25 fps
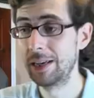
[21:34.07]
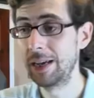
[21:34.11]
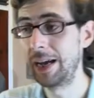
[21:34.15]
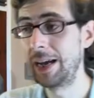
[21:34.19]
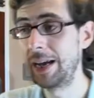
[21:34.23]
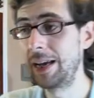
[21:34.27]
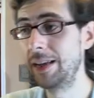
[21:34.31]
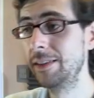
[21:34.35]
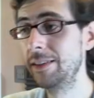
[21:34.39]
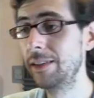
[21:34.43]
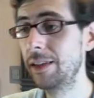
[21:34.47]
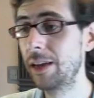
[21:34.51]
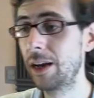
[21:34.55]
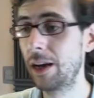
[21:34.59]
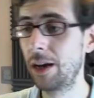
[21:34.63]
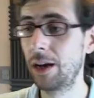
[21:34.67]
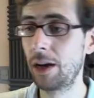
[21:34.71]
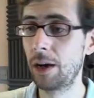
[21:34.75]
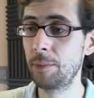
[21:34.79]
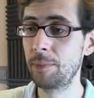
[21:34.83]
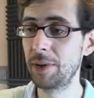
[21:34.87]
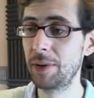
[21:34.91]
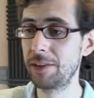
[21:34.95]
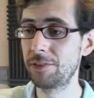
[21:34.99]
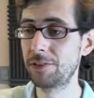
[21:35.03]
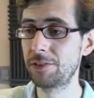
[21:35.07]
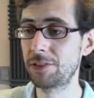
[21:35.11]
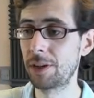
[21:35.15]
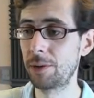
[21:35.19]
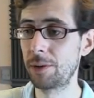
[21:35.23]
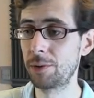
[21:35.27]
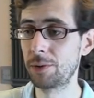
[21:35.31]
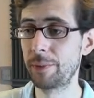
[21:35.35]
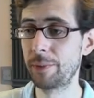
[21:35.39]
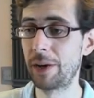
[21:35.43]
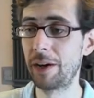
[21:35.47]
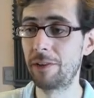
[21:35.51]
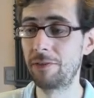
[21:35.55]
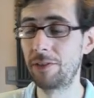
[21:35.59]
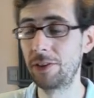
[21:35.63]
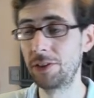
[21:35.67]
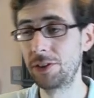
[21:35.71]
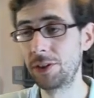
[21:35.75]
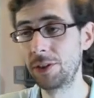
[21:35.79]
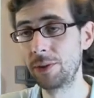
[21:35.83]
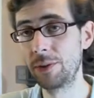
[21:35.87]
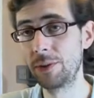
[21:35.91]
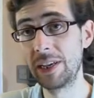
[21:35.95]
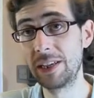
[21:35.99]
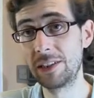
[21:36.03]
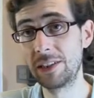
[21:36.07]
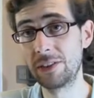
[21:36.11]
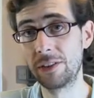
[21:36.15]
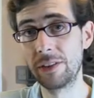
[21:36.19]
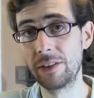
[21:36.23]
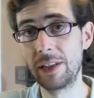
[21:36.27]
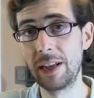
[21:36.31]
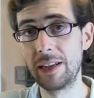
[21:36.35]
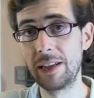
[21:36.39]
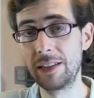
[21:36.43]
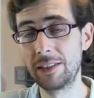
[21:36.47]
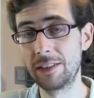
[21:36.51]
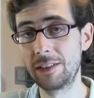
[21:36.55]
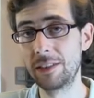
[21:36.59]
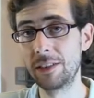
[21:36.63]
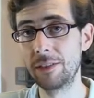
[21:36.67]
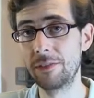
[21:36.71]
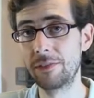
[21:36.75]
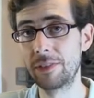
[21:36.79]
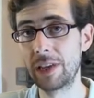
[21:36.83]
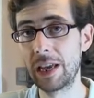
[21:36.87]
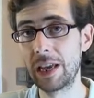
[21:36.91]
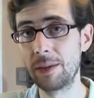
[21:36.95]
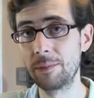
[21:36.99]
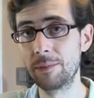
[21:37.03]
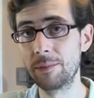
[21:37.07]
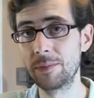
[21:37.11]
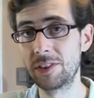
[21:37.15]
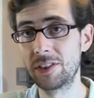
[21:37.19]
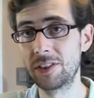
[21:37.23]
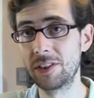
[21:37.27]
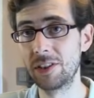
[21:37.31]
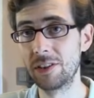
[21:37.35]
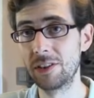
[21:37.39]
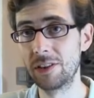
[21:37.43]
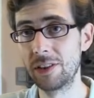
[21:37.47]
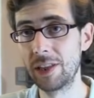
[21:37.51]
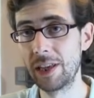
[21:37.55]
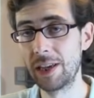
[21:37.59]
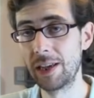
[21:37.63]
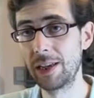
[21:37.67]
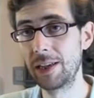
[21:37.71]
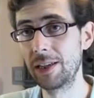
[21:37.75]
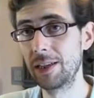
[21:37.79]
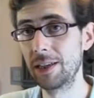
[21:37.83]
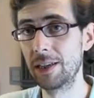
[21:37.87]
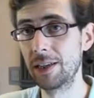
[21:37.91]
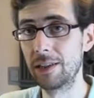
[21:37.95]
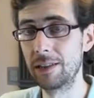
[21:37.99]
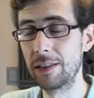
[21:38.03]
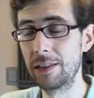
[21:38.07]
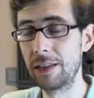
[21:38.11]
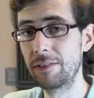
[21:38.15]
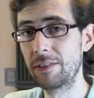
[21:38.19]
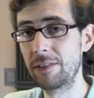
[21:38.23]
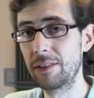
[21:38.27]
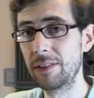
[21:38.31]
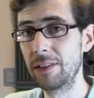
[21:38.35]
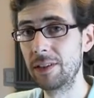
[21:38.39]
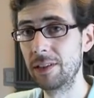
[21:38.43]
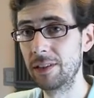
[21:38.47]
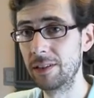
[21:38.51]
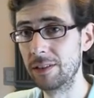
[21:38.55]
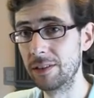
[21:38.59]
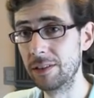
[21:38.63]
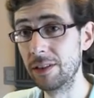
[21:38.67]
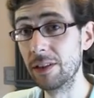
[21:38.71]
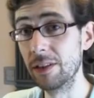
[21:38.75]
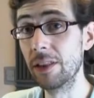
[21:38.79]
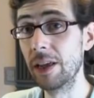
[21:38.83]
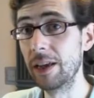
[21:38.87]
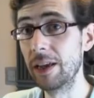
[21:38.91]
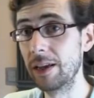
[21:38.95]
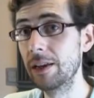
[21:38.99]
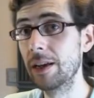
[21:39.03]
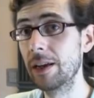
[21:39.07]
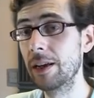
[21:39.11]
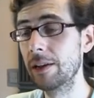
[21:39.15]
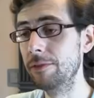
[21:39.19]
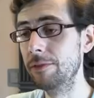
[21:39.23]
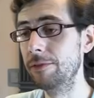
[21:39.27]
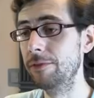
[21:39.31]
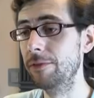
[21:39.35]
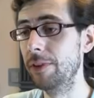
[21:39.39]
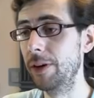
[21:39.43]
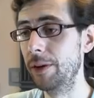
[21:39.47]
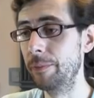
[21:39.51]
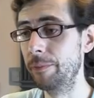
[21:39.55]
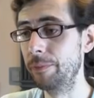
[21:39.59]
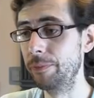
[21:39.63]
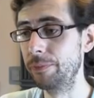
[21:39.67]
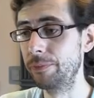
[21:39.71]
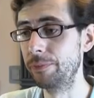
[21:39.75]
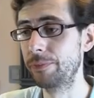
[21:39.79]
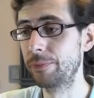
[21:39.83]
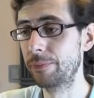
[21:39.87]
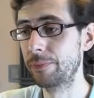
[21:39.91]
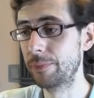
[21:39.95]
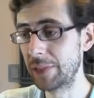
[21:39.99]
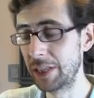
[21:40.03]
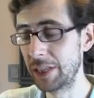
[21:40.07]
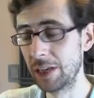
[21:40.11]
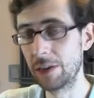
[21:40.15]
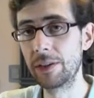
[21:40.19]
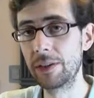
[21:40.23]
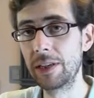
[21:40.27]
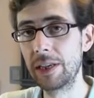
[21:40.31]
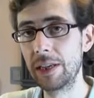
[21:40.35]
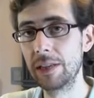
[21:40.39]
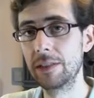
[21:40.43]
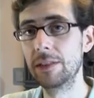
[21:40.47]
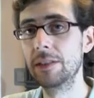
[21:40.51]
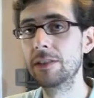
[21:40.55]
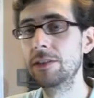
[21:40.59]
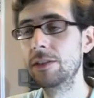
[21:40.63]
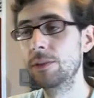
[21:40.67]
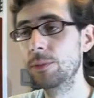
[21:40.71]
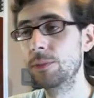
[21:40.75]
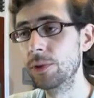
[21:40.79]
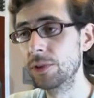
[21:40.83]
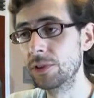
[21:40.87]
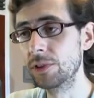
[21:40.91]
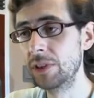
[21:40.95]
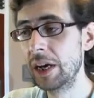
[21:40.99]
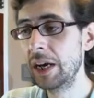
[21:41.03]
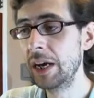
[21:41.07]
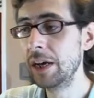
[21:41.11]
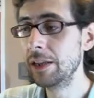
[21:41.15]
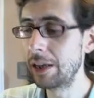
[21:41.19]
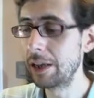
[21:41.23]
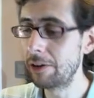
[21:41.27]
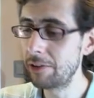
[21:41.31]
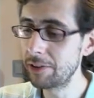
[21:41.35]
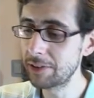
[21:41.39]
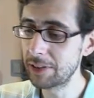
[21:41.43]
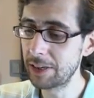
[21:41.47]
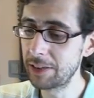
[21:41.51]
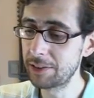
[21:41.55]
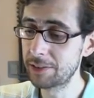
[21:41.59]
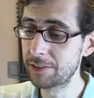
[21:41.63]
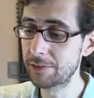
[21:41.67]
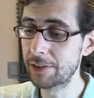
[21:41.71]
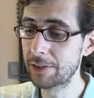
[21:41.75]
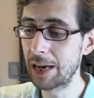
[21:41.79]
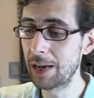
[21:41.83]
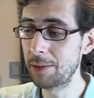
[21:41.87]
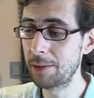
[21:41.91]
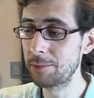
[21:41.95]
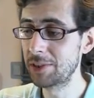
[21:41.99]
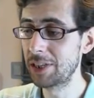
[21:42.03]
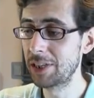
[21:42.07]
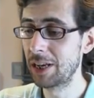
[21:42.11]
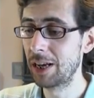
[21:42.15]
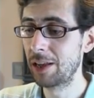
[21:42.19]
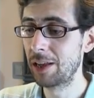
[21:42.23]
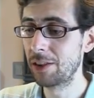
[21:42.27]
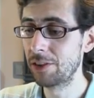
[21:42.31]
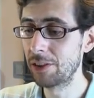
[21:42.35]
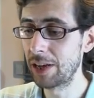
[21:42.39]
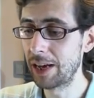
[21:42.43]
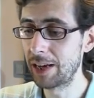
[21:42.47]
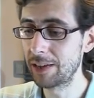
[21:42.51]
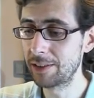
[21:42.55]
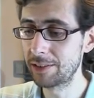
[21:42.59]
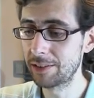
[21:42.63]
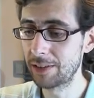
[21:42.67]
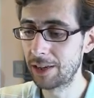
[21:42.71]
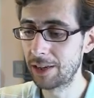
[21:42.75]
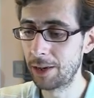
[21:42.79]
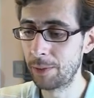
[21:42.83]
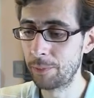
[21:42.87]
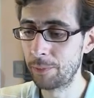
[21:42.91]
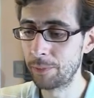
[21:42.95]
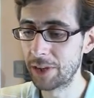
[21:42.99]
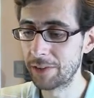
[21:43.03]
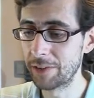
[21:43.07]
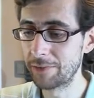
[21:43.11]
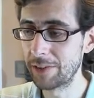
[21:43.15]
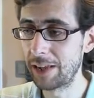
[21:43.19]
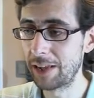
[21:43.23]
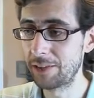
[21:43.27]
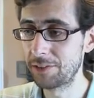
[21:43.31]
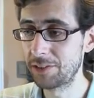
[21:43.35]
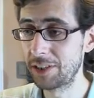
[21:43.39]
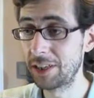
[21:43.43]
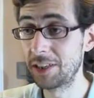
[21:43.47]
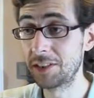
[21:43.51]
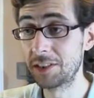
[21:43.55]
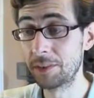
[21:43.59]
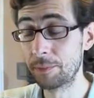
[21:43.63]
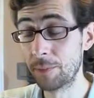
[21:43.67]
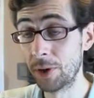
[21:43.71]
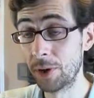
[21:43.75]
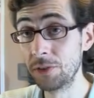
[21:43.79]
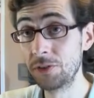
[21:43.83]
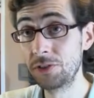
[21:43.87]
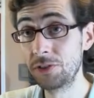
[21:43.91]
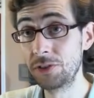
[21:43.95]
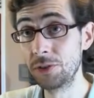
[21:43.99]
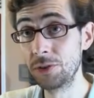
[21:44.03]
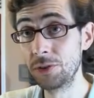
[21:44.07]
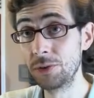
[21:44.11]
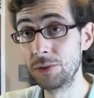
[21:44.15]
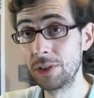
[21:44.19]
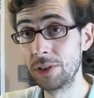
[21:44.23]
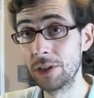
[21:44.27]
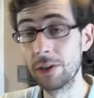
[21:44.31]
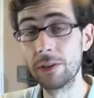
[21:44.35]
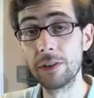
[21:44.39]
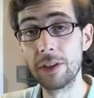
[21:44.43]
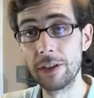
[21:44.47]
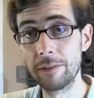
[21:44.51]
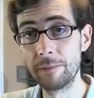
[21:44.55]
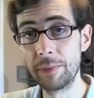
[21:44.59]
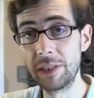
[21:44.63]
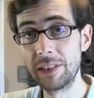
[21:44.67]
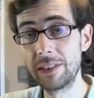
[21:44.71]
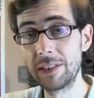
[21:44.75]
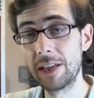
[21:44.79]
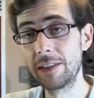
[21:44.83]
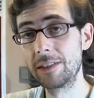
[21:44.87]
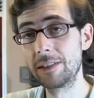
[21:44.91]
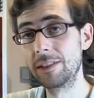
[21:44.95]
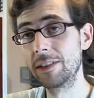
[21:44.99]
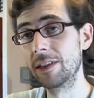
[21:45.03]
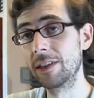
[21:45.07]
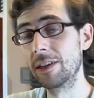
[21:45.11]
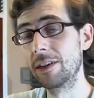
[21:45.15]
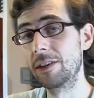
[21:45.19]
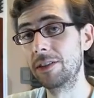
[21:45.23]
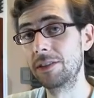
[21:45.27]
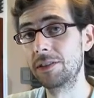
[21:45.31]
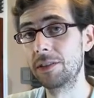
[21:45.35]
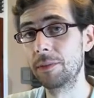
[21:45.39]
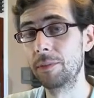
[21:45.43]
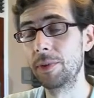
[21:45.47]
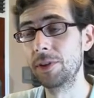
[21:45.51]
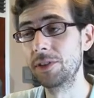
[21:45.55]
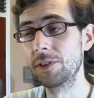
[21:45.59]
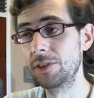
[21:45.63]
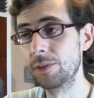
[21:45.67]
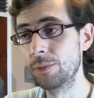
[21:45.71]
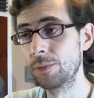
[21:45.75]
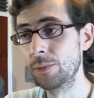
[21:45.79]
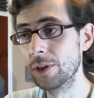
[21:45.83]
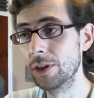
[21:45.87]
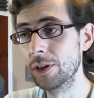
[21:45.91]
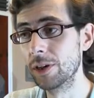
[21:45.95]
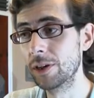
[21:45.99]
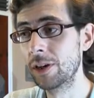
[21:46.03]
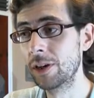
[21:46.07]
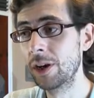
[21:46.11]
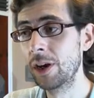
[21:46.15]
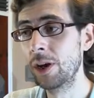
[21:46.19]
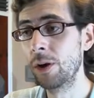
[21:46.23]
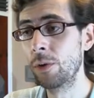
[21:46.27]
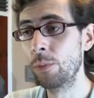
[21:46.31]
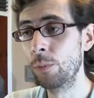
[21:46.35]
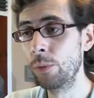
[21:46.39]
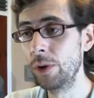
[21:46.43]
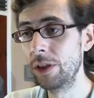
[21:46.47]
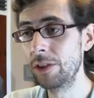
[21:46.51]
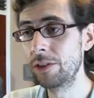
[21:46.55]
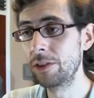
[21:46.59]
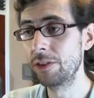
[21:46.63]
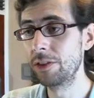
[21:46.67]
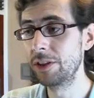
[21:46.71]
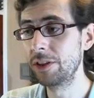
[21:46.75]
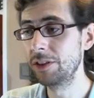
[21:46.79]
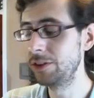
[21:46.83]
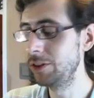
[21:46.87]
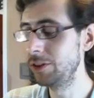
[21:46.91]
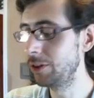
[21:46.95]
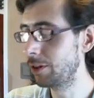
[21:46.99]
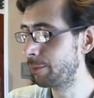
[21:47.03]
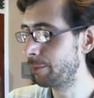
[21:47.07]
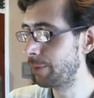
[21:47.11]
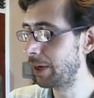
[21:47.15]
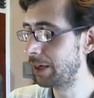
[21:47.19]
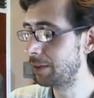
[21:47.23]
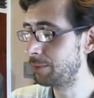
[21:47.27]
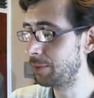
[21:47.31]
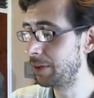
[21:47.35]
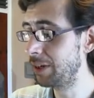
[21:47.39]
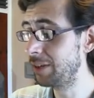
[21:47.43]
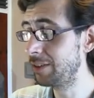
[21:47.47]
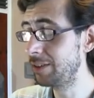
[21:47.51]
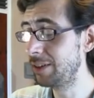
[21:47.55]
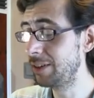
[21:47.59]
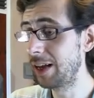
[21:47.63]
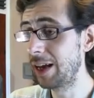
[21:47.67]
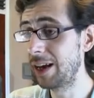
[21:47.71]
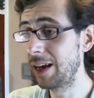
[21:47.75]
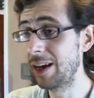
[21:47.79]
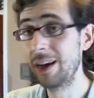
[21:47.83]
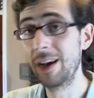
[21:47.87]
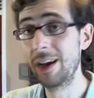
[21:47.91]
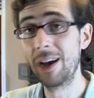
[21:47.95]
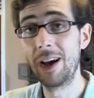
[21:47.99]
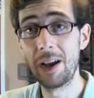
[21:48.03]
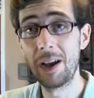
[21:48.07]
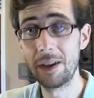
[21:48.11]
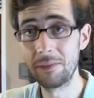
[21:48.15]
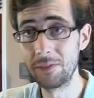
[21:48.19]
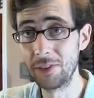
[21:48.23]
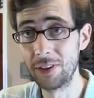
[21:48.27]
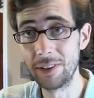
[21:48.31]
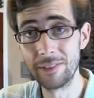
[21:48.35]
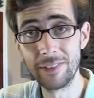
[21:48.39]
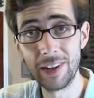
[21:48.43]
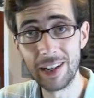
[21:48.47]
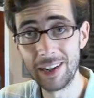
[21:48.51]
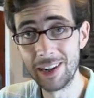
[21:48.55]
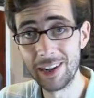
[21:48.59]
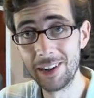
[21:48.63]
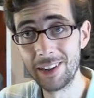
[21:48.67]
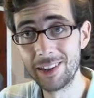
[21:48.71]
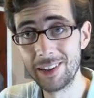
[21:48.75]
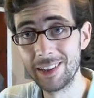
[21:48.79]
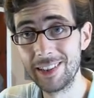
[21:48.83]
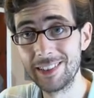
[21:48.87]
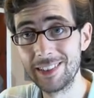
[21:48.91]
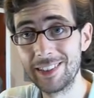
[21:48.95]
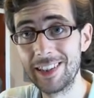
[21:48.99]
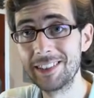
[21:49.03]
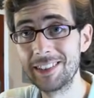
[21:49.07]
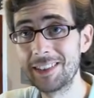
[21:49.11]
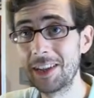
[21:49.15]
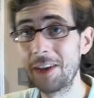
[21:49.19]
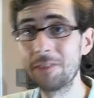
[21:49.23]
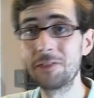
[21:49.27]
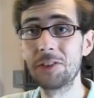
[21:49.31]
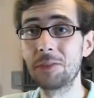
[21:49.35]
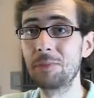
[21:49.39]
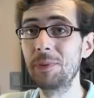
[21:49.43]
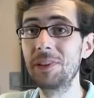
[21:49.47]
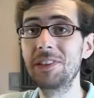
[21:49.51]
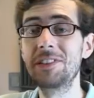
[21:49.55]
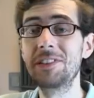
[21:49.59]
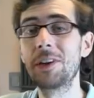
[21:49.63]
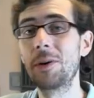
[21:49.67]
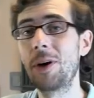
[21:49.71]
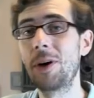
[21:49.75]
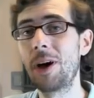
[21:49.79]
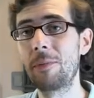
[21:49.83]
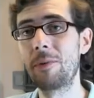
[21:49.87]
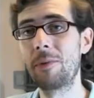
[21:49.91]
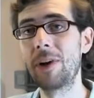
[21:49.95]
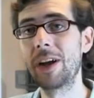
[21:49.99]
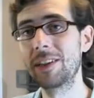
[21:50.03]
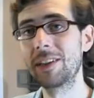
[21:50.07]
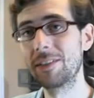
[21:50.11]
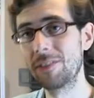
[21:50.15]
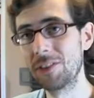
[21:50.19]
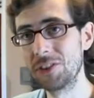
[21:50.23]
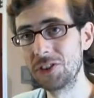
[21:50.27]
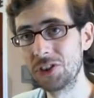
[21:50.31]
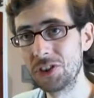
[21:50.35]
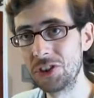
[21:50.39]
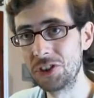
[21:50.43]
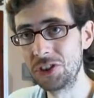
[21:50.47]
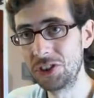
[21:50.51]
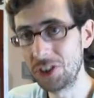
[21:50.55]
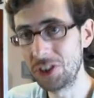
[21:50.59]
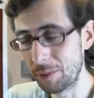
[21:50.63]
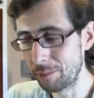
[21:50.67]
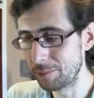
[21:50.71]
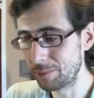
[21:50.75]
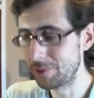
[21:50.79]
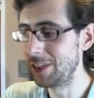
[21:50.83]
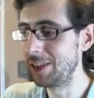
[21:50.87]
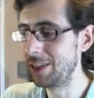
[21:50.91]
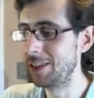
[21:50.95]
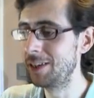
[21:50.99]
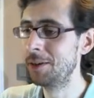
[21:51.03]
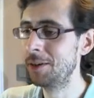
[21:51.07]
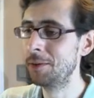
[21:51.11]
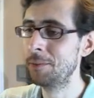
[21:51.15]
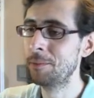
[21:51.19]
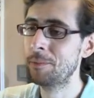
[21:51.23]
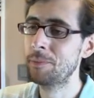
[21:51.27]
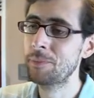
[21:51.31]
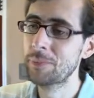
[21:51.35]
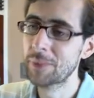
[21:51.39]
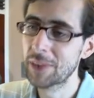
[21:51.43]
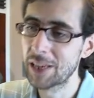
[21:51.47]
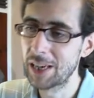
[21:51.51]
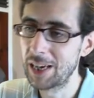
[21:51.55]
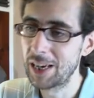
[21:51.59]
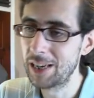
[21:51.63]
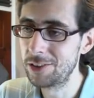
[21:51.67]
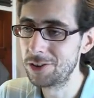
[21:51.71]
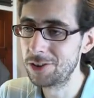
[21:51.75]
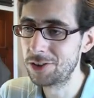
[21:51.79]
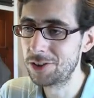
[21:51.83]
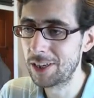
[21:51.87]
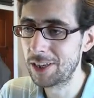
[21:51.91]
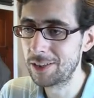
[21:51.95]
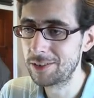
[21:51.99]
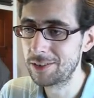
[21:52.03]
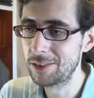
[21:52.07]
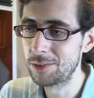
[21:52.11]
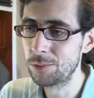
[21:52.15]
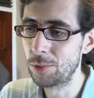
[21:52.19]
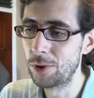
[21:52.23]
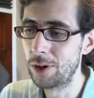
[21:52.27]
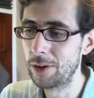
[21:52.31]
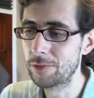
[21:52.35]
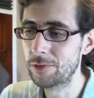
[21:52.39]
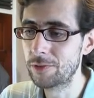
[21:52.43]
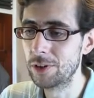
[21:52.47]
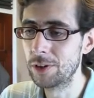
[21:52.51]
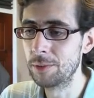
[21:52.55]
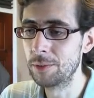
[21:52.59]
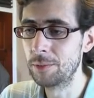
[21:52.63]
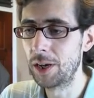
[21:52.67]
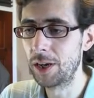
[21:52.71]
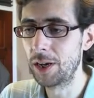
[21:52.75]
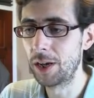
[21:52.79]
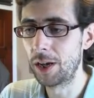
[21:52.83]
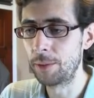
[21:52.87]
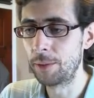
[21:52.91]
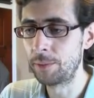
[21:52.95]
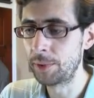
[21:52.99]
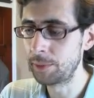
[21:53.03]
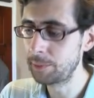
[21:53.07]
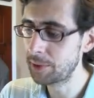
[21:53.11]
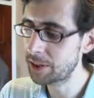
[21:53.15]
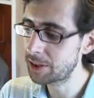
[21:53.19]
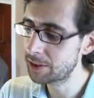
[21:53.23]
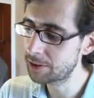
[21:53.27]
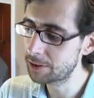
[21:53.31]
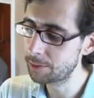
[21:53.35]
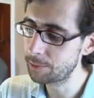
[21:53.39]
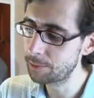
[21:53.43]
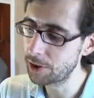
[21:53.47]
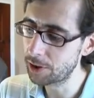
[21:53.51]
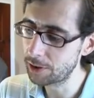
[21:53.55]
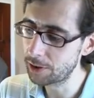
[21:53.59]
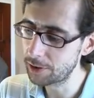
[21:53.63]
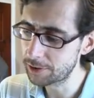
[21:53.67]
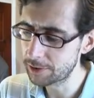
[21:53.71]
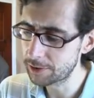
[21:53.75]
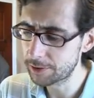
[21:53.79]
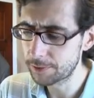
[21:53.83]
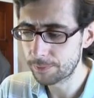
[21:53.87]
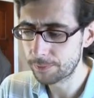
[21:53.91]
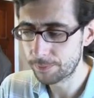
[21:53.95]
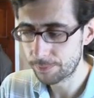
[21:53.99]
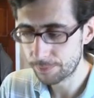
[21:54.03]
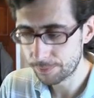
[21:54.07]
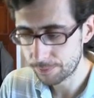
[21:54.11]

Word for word: And uh, I believe Star Wars Battlefront 2 is on their list of games that they uh, they that they have. Um, you know geared this towards. There is a list of games that um, Valve say are supposed to, you know, that have been tested and are supposed to work with this new compatibility layer. I've not even had a look at this list. I've just been so hyperactive. I just jumped in and just tested what I've got in my library because, to be honest,